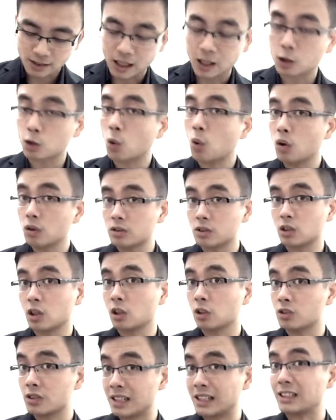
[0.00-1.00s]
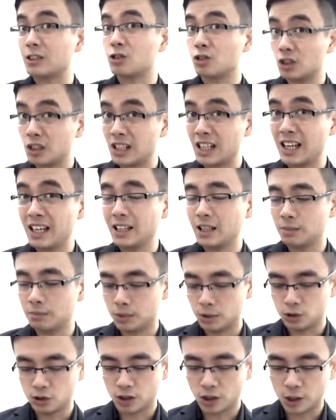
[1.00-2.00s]
that twenty dollars into year
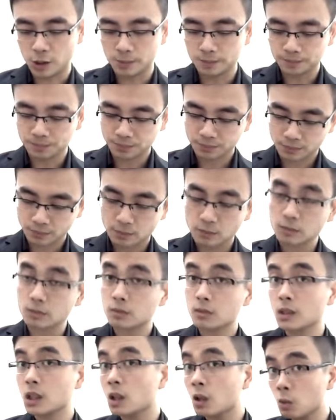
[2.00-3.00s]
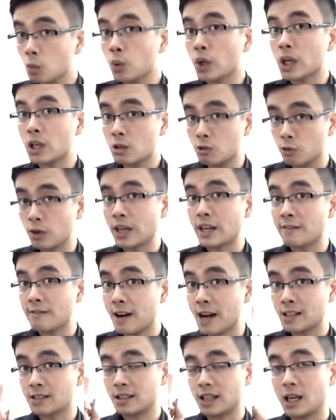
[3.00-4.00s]
number two, we
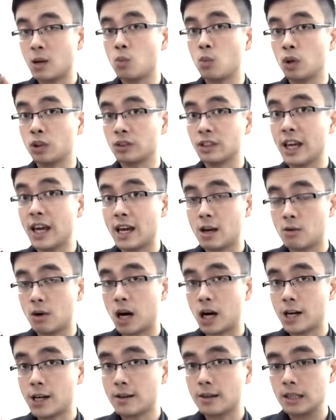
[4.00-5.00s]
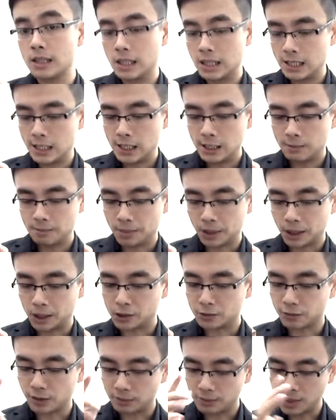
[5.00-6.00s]
reinvest in one year, right?
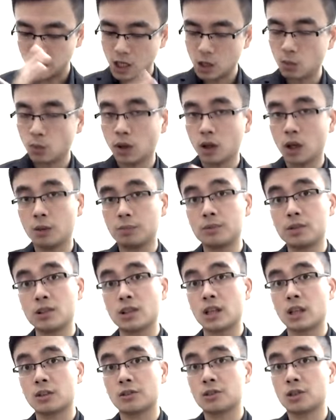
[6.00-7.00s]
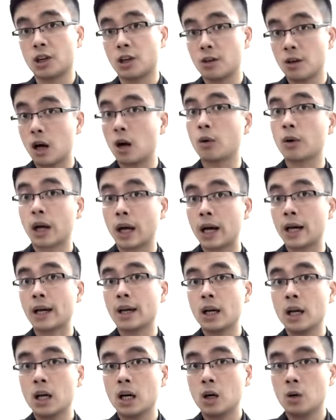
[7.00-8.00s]
Because from year one up to year two,
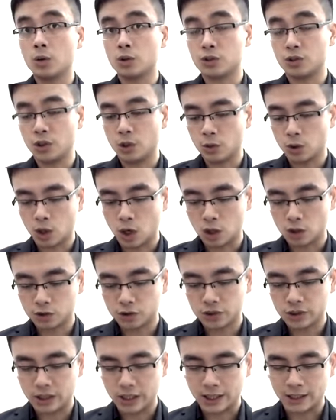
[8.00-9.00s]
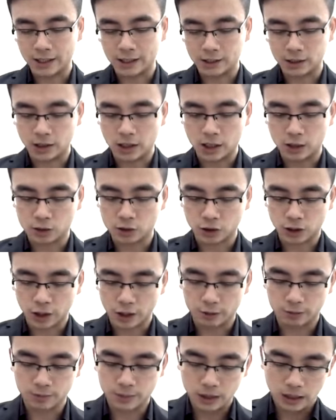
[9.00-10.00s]
okay, we still got another year to
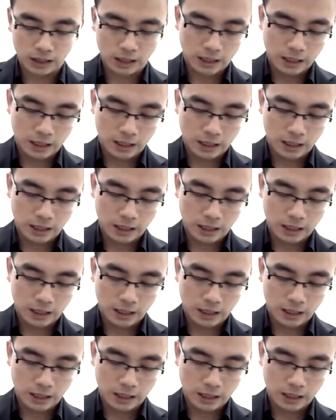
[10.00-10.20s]
go.